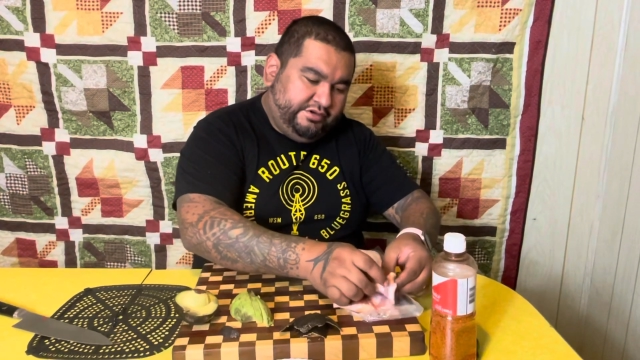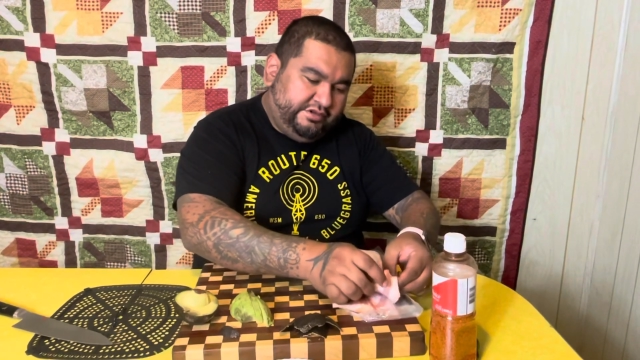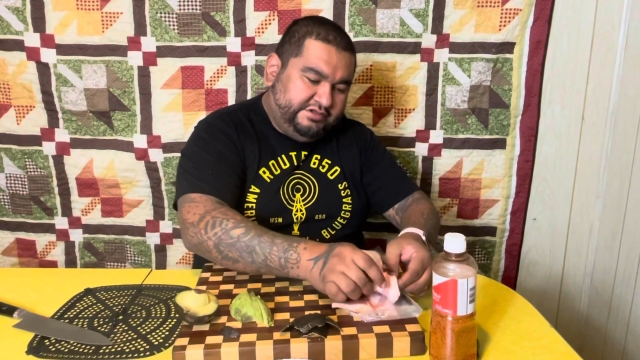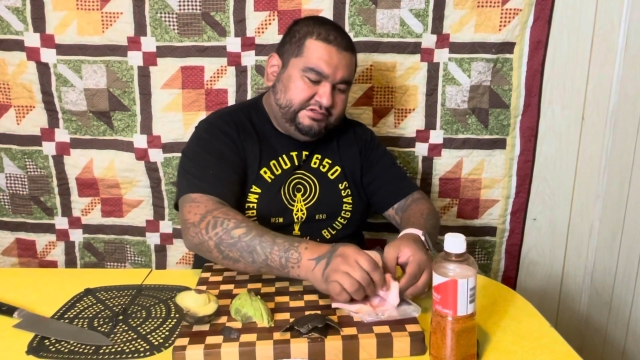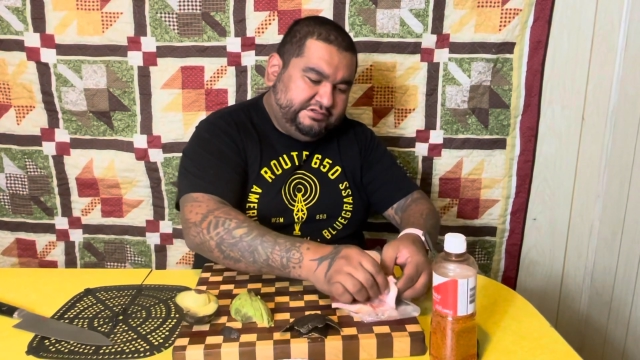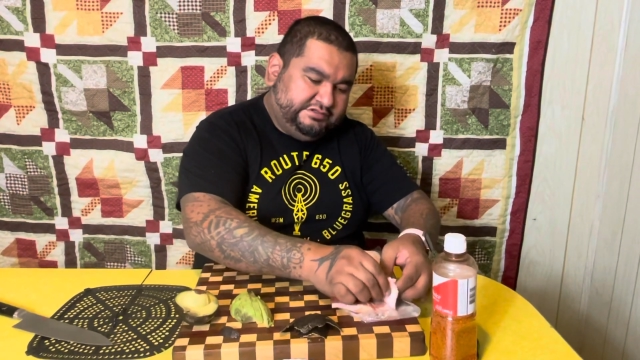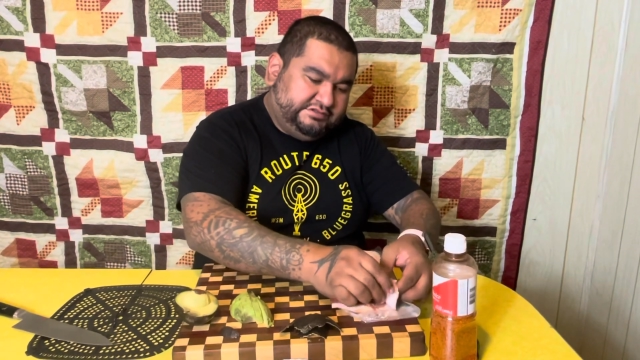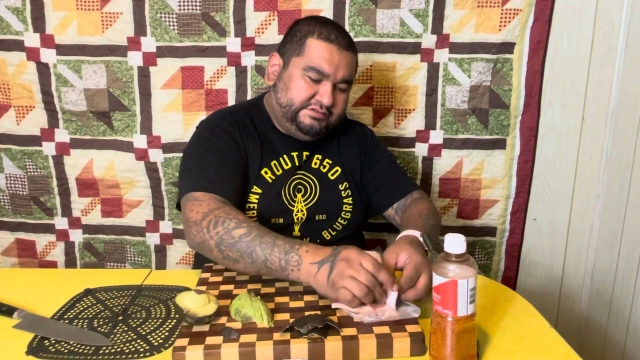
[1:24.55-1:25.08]
This
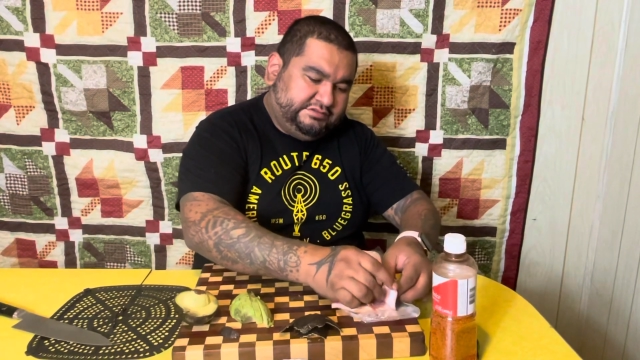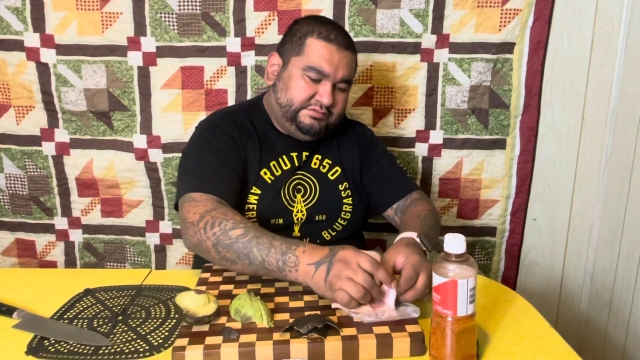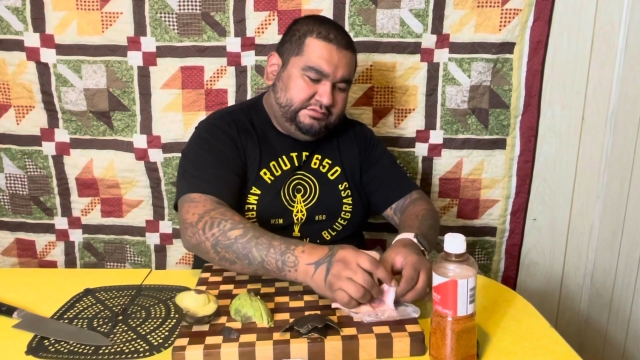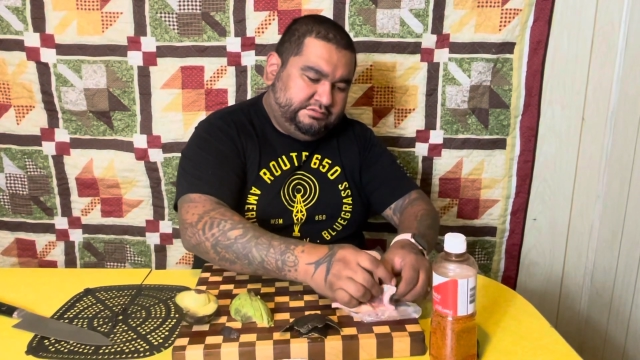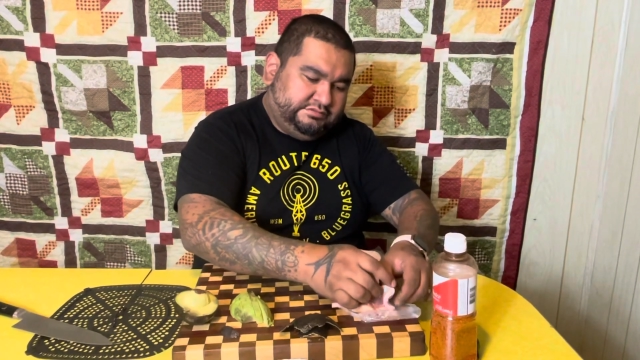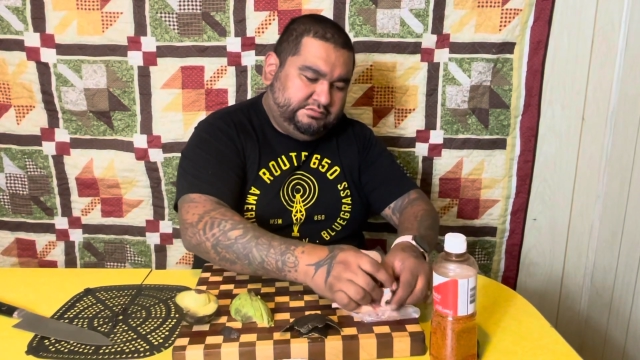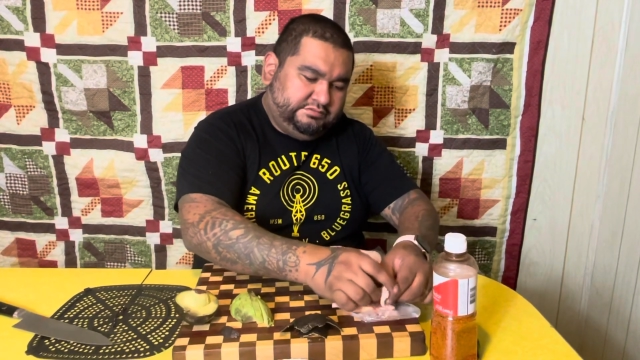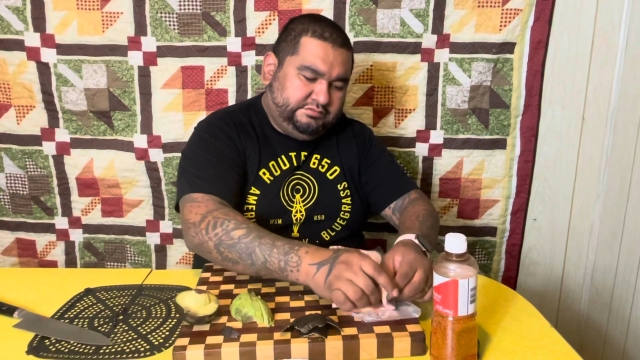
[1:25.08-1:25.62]
is
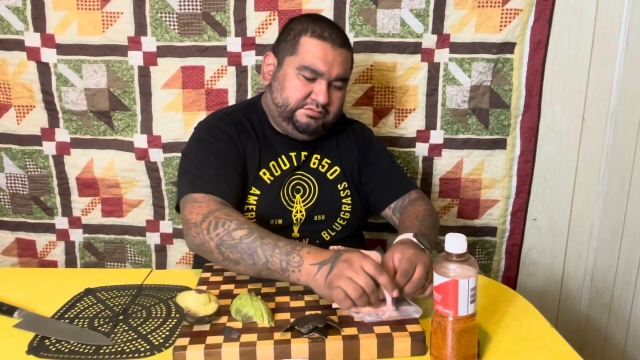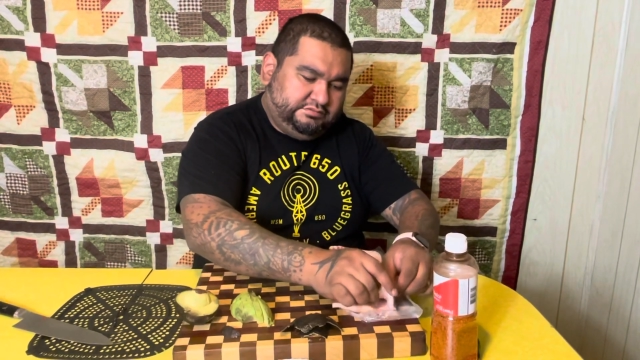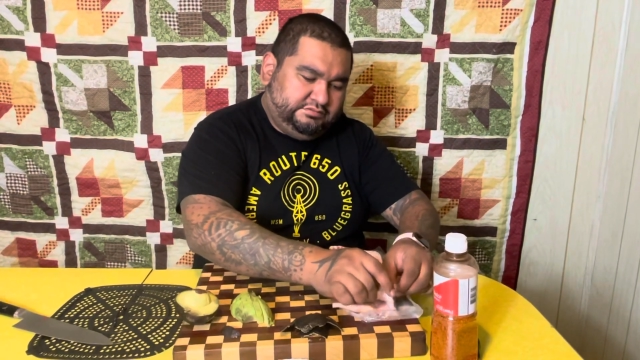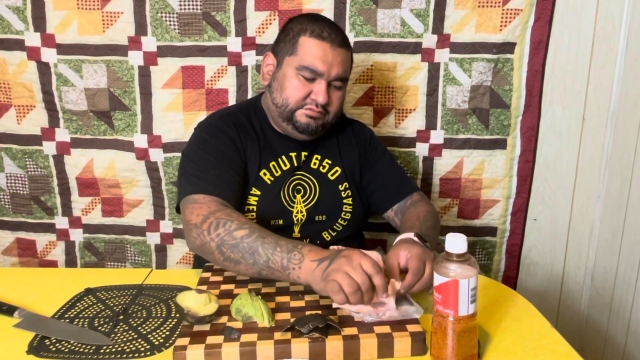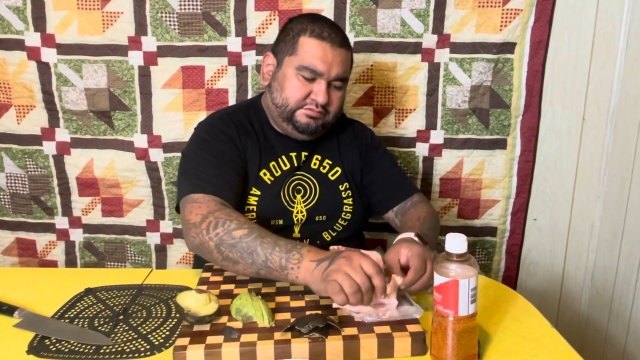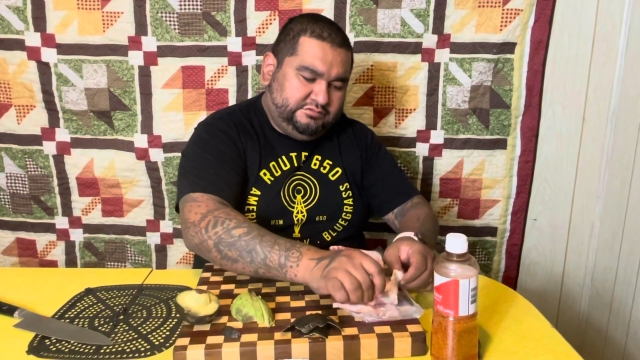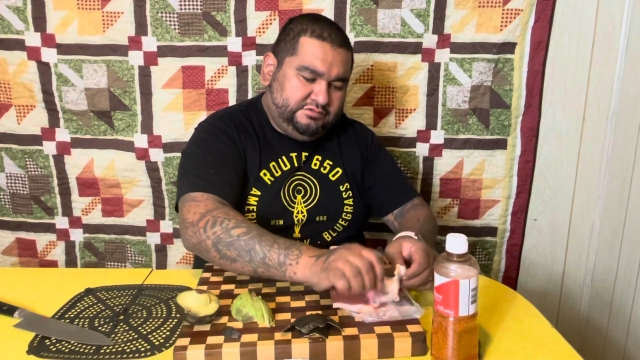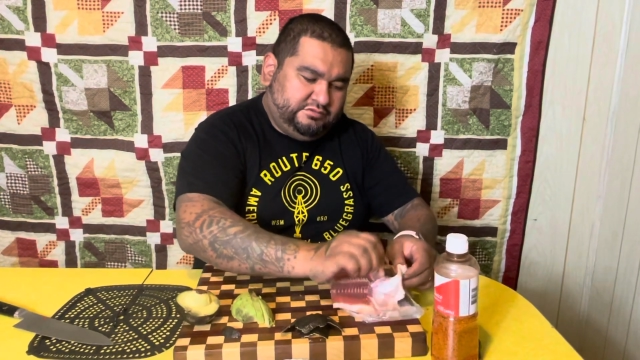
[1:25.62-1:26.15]

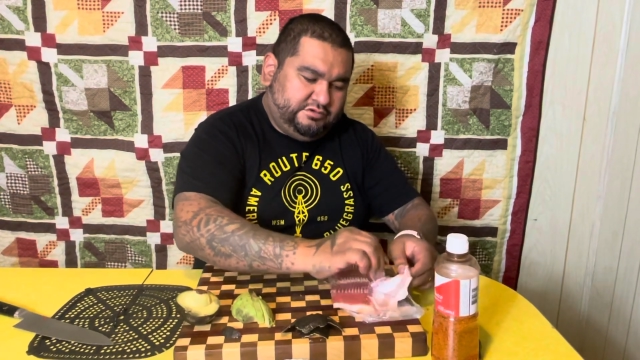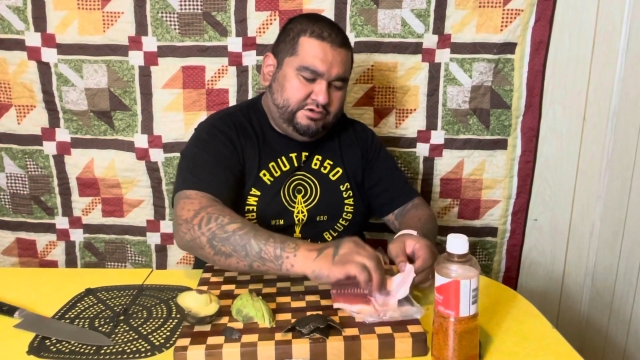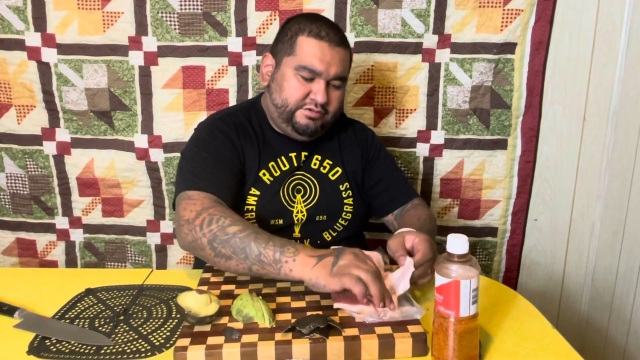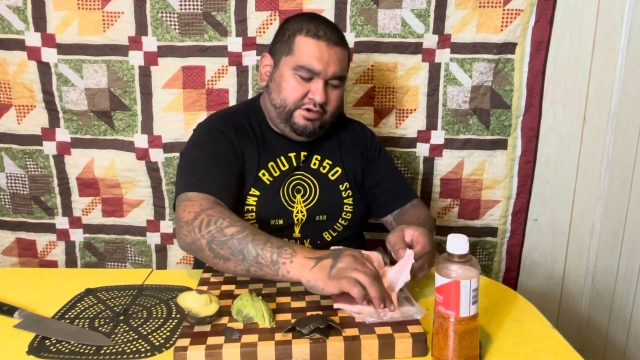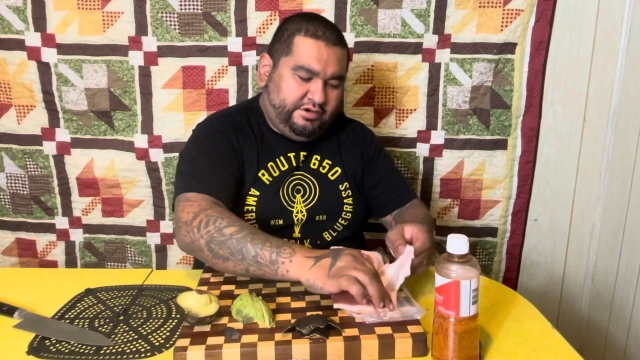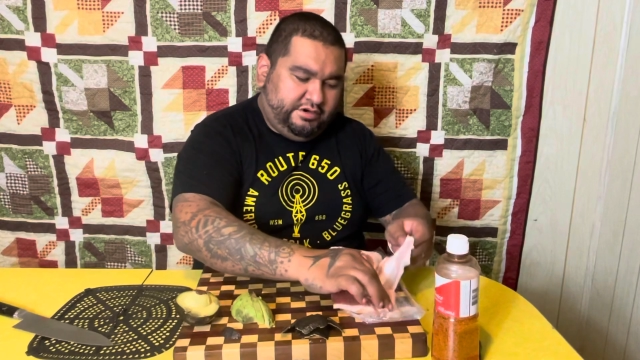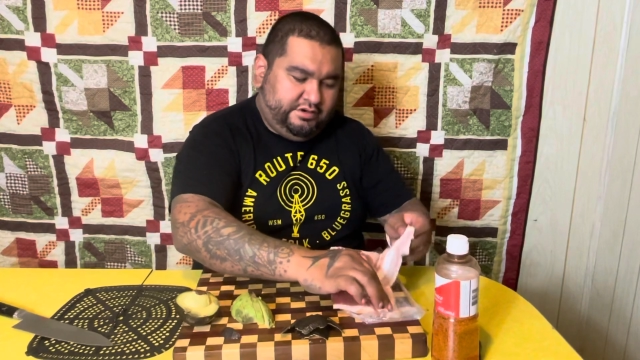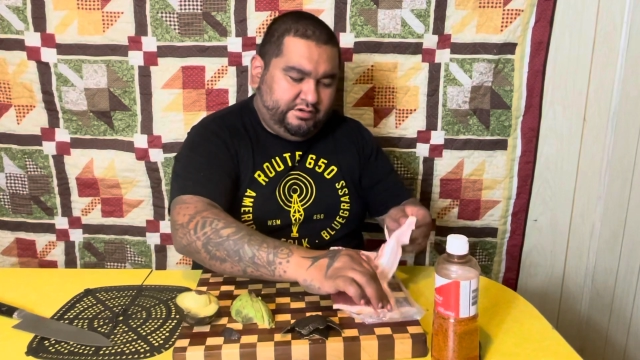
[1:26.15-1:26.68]
the one right
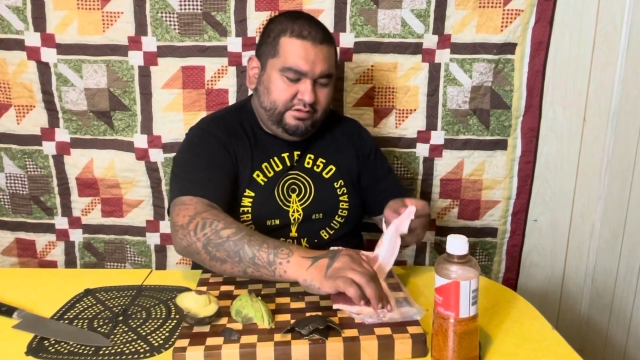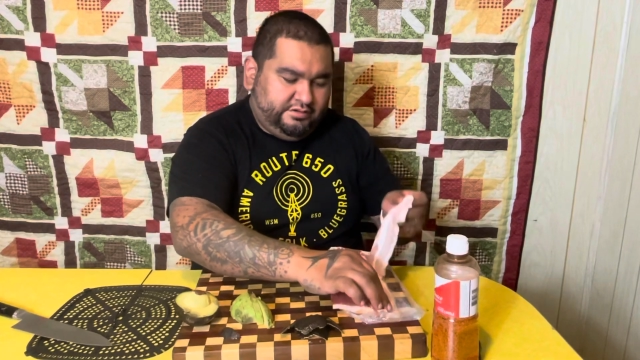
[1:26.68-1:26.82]
here.